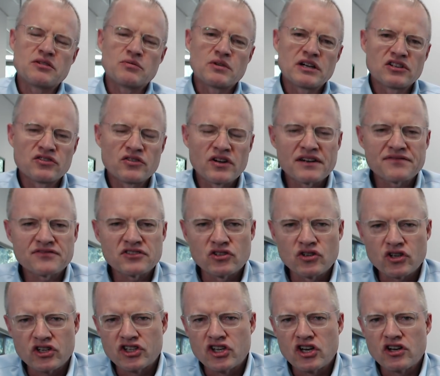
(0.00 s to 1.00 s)
Well, you have to
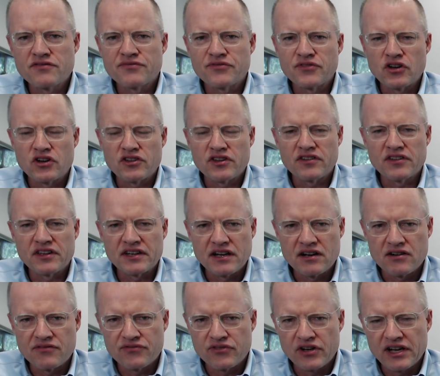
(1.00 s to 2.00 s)
look no further than
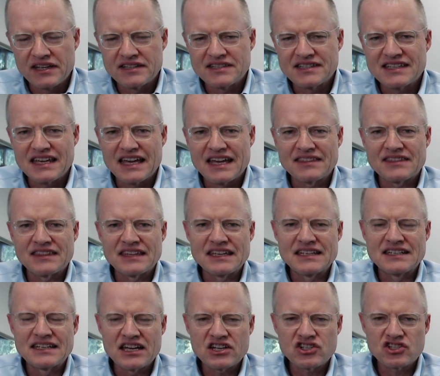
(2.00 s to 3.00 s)
our friends at the
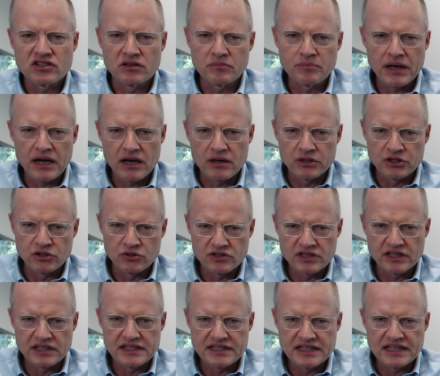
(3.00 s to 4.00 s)
national power
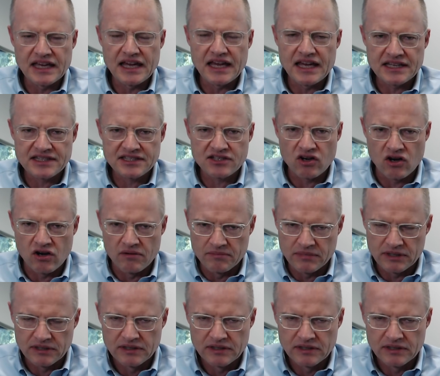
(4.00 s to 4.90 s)
utility Eskom,